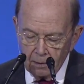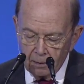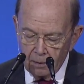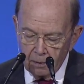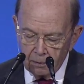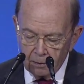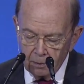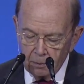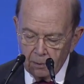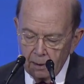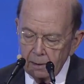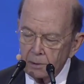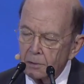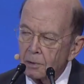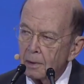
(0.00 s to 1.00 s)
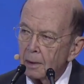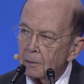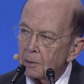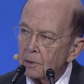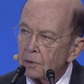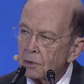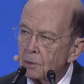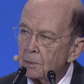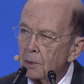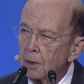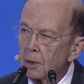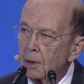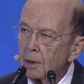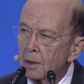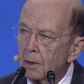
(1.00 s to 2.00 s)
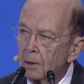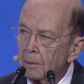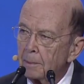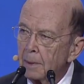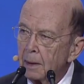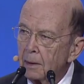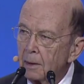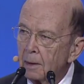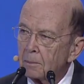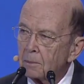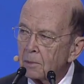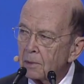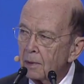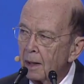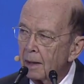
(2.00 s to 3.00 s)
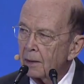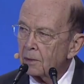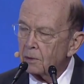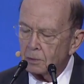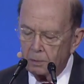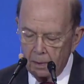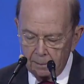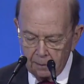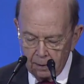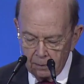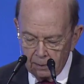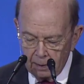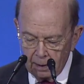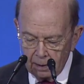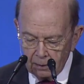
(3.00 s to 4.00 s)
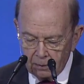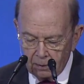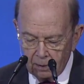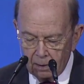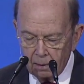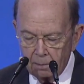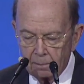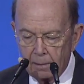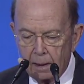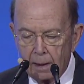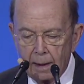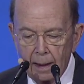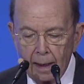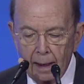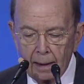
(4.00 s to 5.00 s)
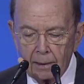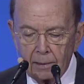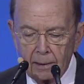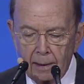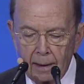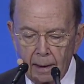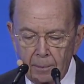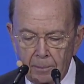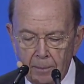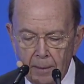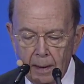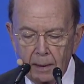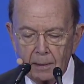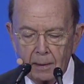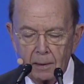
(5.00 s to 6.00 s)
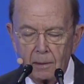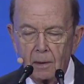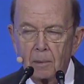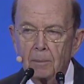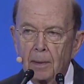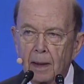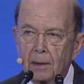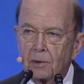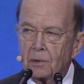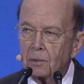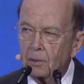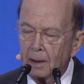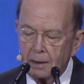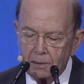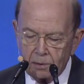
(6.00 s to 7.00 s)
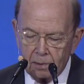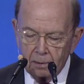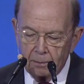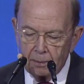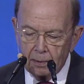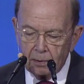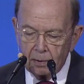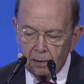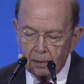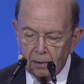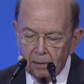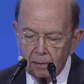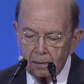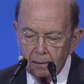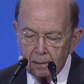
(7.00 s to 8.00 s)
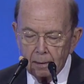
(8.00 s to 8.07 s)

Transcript: that the ones that were small or medium sized when we went into them ended up making the best rates of return.